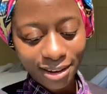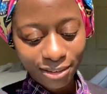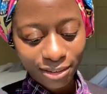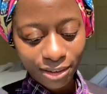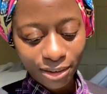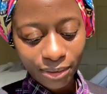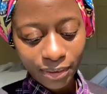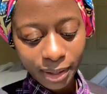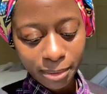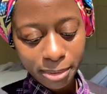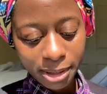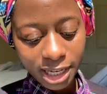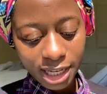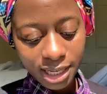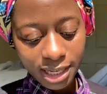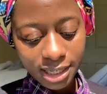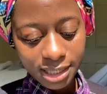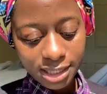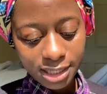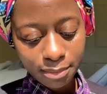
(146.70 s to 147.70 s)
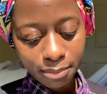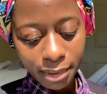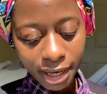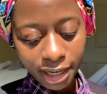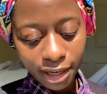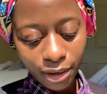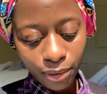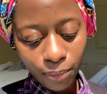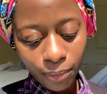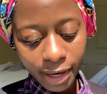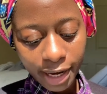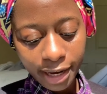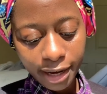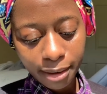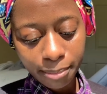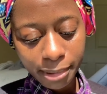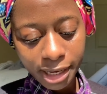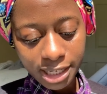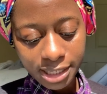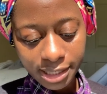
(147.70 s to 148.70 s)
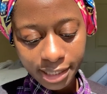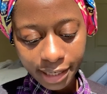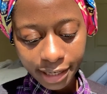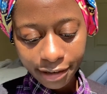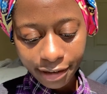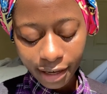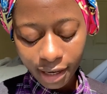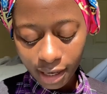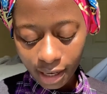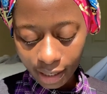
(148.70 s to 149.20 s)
know, but it's Mega Wear mascara.